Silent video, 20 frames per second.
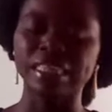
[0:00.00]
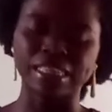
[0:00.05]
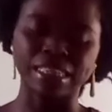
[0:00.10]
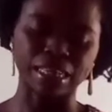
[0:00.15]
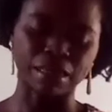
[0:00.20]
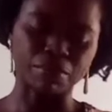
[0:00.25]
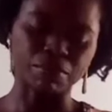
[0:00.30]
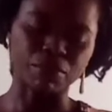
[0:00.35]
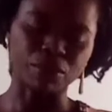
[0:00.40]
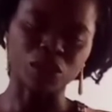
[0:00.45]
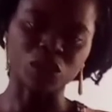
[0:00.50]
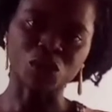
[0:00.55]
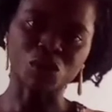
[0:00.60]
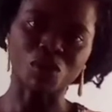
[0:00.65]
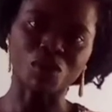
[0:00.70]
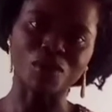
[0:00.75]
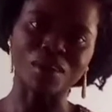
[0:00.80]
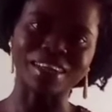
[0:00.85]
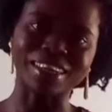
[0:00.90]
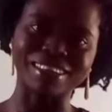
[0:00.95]

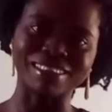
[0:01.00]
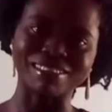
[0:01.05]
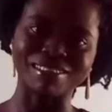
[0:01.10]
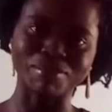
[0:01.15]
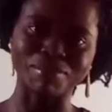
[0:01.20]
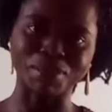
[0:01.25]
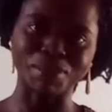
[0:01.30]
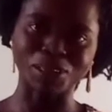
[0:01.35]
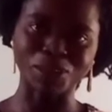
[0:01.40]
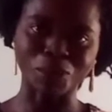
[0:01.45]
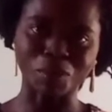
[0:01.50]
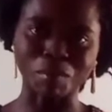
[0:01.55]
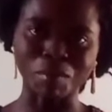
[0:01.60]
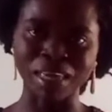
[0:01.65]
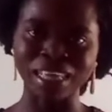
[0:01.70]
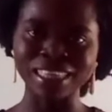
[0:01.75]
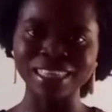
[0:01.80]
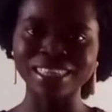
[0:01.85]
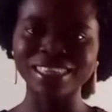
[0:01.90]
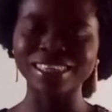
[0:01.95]
temperature and its
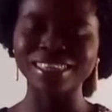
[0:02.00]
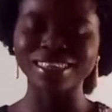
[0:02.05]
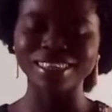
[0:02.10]
measurement.